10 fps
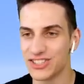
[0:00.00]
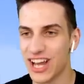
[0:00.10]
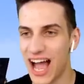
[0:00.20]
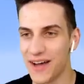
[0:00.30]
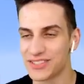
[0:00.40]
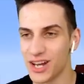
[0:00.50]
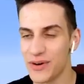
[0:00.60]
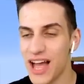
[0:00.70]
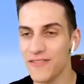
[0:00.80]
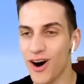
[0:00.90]
job. So we
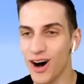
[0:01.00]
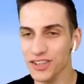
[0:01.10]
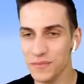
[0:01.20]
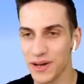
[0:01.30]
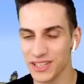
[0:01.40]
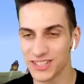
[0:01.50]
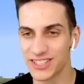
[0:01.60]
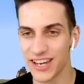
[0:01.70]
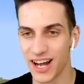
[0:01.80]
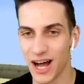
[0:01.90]
have all the pillars
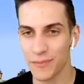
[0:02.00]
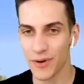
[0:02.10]
set up.